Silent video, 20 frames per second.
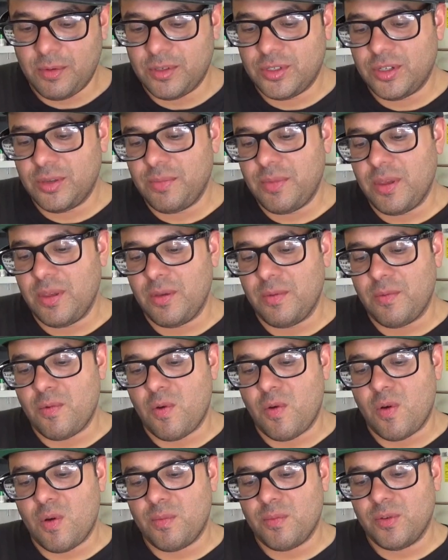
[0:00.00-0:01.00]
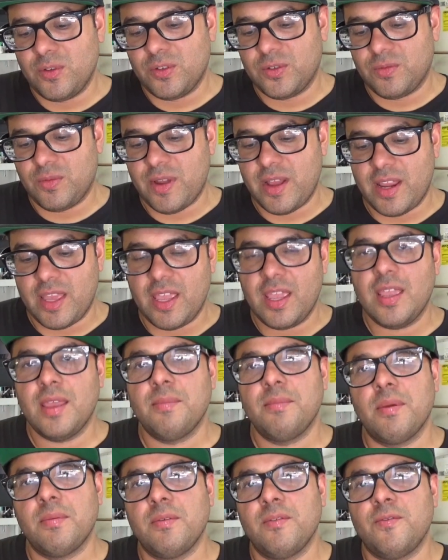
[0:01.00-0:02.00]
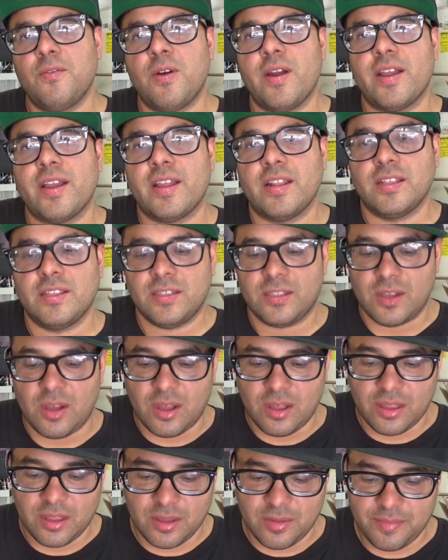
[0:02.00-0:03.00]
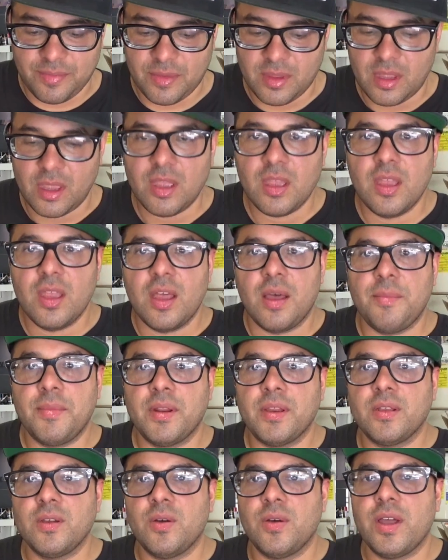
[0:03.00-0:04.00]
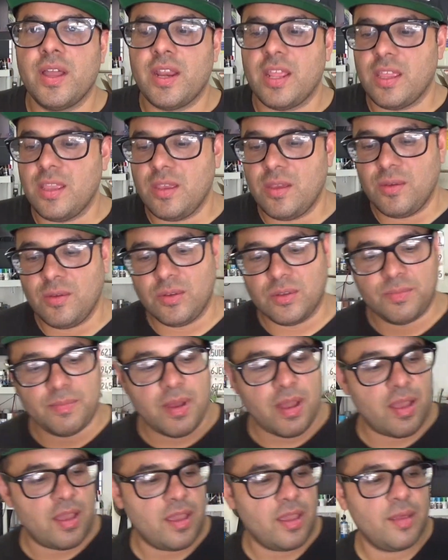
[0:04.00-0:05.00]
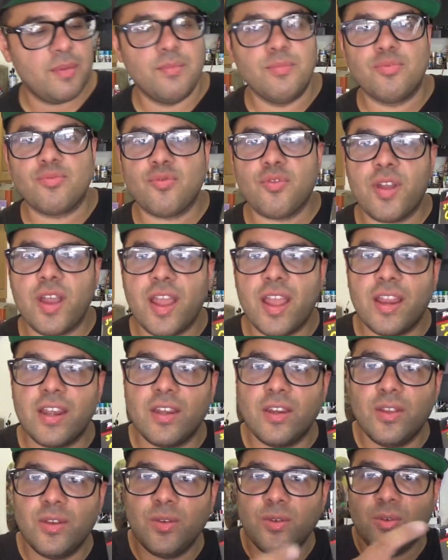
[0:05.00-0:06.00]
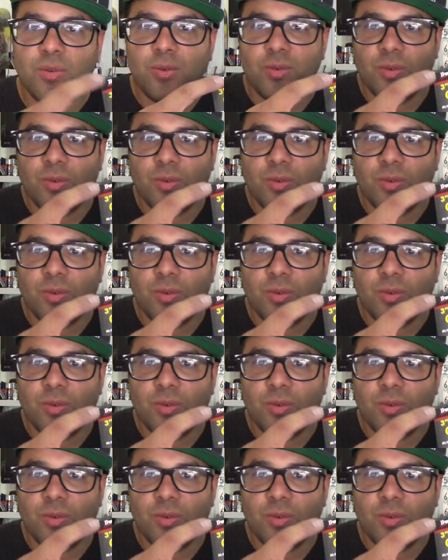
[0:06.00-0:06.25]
should be almost ready, but before I can install them, I'm gonna go ahead and use my brand new